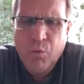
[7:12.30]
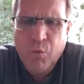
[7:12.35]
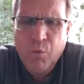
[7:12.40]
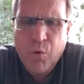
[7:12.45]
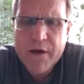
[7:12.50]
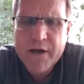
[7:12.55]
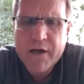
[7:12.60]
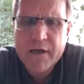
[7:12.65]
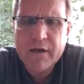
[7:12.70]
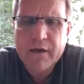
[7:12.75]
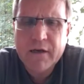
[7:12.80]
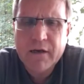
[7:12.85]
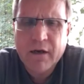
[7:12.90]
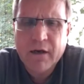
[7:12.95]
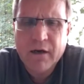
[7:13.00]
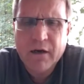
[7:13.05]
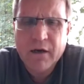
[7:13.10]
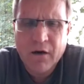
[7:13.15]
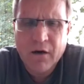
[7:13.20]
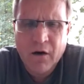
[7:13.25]
We
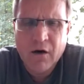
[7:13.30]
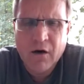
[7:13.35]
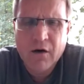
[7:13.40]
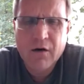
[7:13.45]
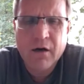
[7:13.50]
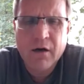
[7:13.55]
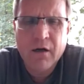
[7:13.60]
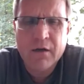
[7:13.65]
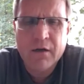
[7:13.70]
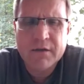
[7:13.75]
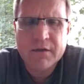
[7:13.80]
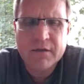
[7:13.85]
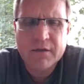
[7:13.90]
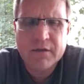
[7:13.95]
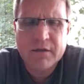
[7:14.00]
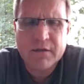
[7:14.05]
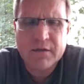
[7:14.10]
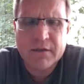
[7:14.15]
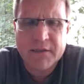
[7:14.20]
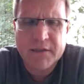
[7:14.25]
are a
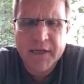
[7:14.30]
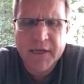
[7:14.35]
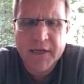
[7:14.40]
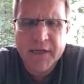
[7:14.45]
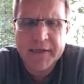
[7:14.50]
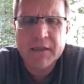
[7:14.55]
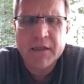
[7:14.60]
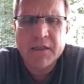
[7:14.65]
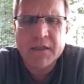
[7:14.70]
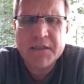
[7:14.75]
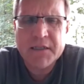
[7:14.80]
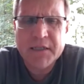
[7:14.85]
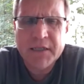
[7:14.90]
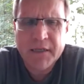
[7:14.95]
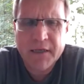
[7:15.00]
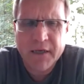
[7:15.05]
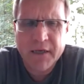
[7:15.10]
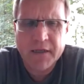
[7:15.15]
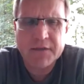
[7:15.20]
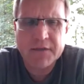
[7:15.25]
data
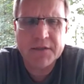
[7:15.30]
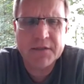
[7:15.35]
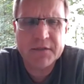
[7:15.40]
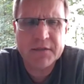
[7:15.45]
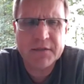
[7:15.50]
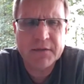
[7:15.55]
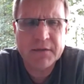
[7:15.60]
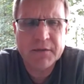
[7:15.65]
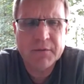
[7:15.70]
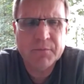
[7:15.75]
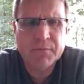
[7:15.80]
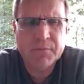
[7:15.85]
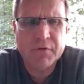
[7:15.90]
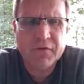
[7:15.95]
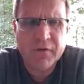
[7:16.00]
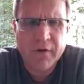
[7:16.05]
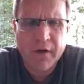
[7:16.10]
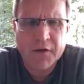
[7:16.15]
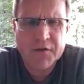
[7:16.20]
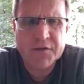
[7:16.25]
intense
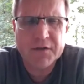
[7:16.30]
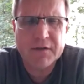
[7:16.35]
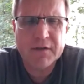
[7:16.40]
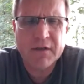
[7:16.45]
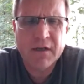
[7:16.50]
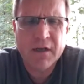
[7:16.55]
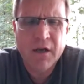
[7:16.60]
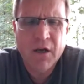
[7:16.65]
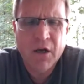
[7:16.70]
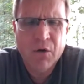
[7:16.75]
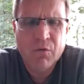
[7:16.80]
profession.